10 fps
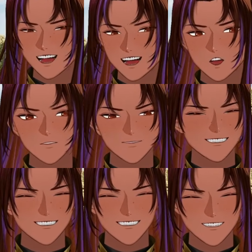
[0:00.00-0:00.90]
And we're
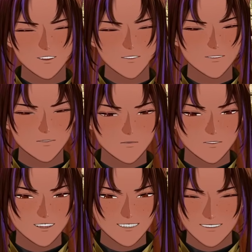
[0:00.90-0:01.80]
taking Gust of
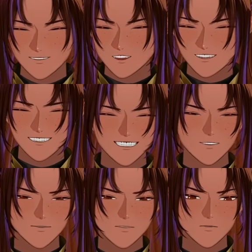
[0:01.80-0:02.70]
Wind. Knocking
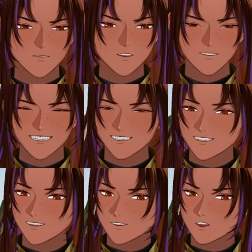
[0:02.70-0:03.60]
enemies prone and
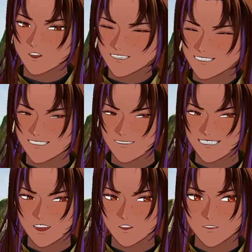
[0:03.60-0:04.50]
locking down